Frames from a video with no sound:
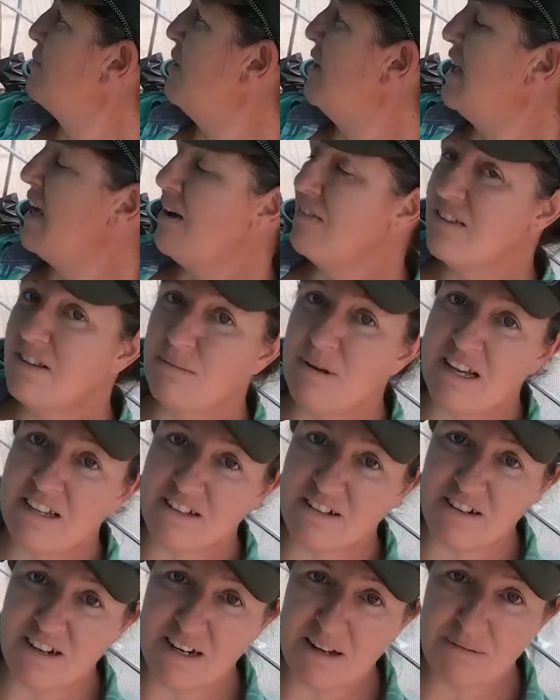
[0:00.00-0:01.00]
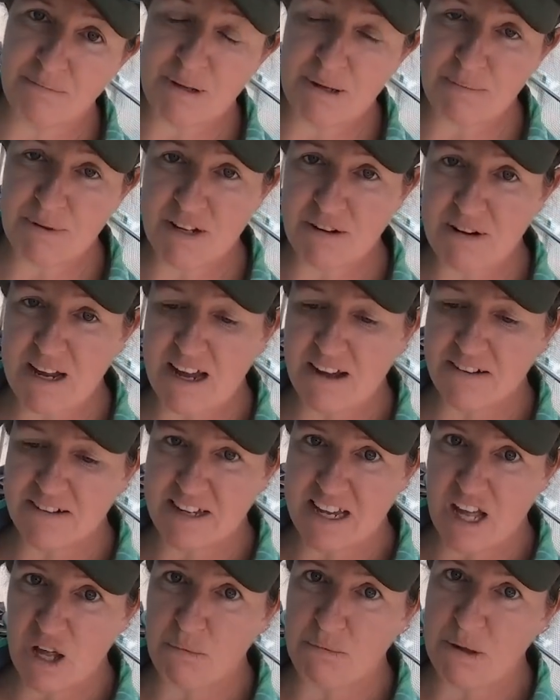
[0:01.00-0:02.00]
while I have some extra people around
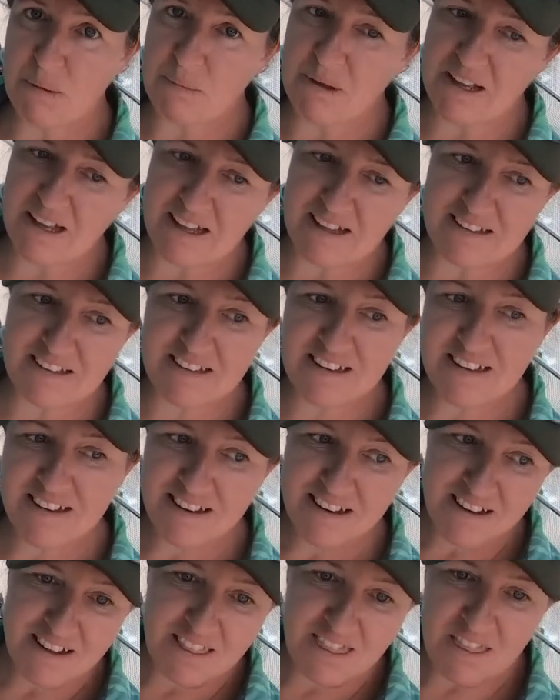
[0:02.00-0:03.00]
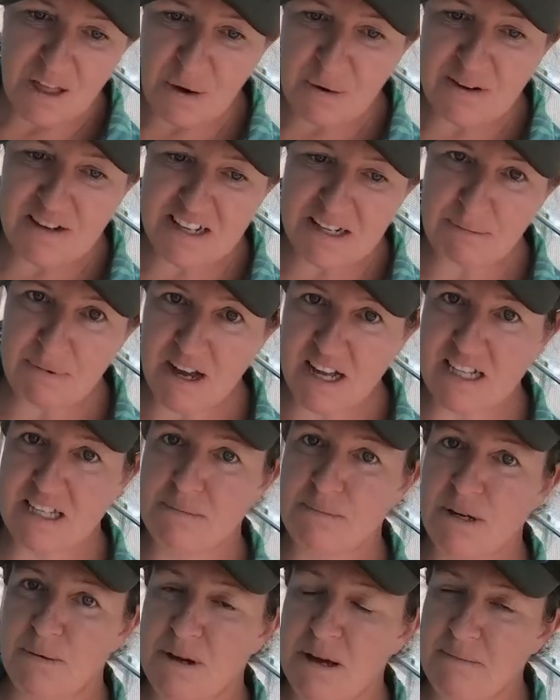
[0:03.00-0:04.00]
to help me, because though it is
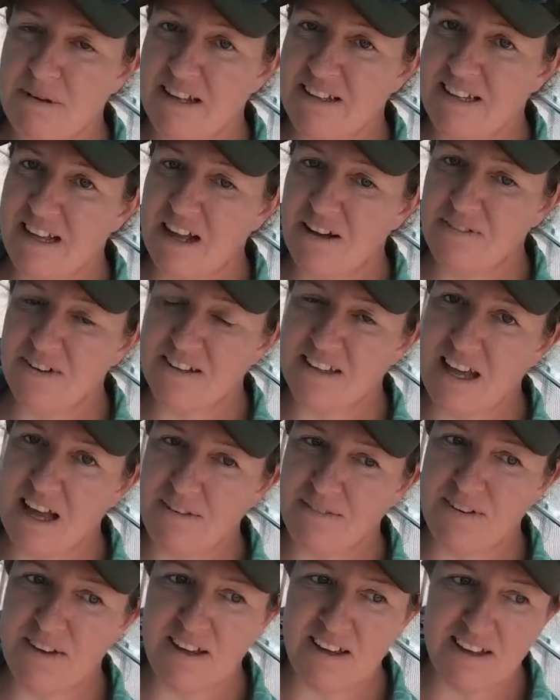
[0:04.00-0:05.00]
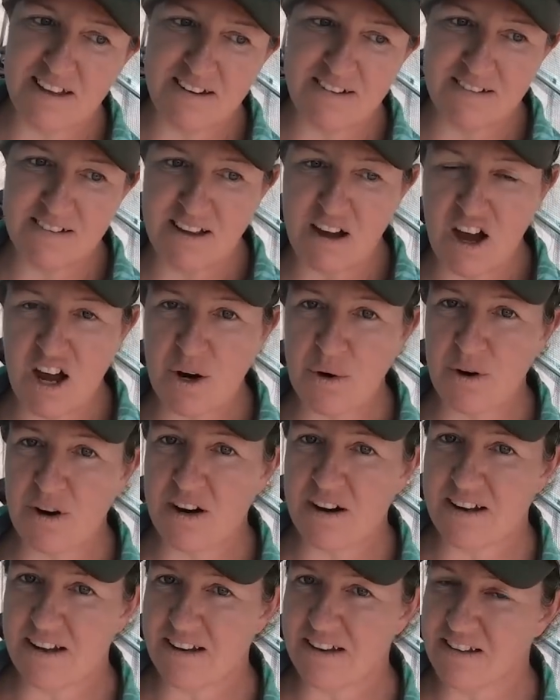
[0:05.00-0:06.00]
possible by myself, it's heavy and
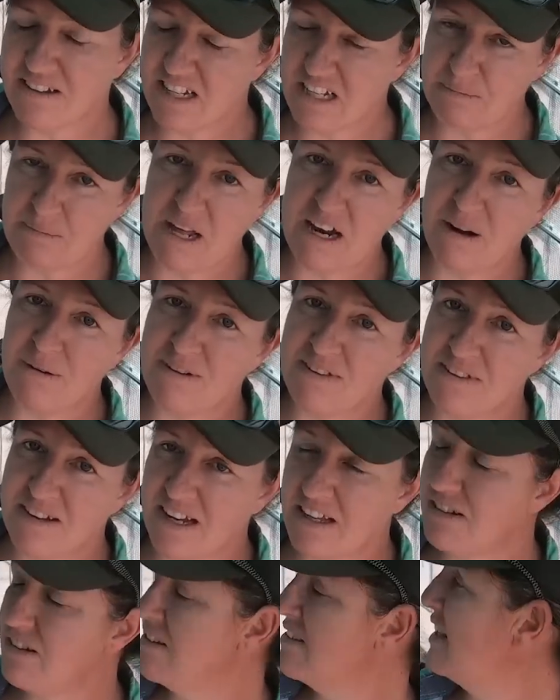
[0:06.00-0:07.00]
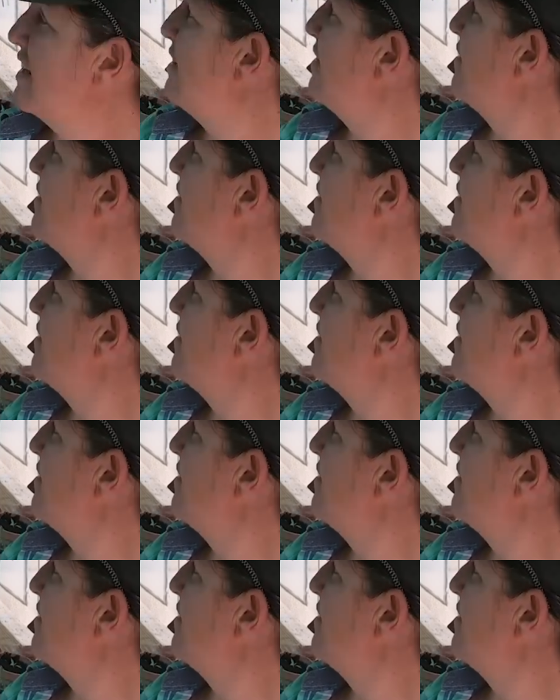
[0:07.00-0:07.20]
awkward, and it's just better with an extra set